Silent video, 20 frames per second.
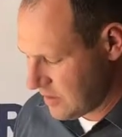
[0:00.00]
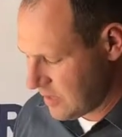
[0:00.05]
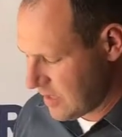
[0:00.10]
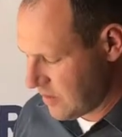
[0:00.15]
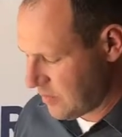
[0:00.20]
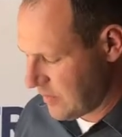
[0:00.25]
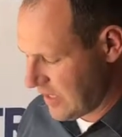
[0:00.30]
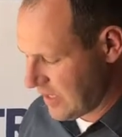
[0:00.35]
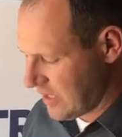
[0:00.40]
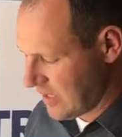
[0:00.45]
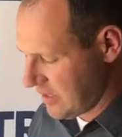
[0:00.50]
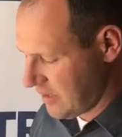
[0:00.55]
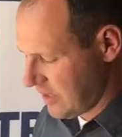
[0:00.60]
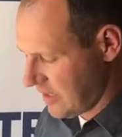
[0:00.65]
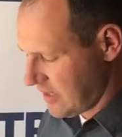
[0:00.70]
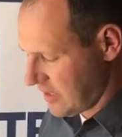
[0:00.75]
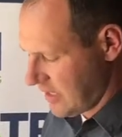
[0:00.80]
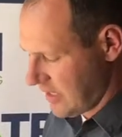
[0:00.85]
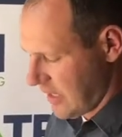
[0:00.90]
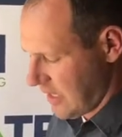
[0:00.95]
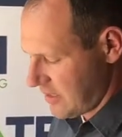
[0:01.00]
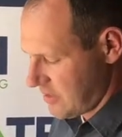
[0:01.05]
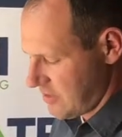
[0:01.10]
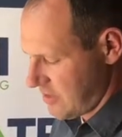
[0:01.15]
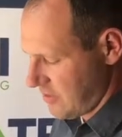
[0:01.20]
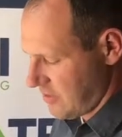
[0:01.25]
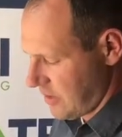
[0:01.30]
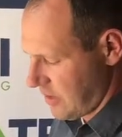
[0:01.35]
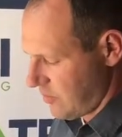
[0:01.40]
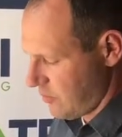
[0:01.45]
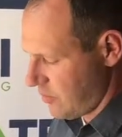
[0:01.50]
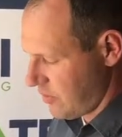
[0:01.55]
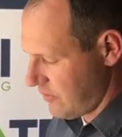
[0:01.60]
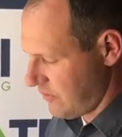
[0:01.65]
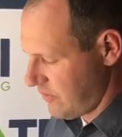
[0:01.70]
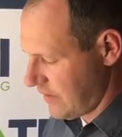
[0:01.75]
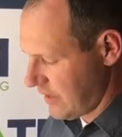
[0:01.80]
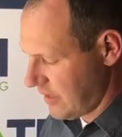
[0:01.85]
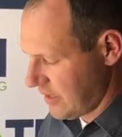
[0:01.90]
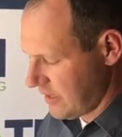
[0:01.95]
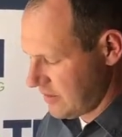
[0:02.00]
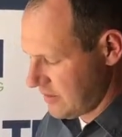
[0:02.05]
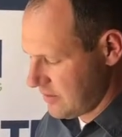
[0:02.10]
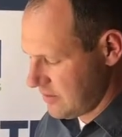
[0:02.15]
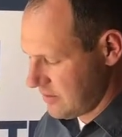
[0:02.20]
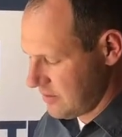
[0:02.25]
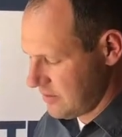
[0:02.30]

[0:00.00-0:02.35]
Immediately connect your input fitting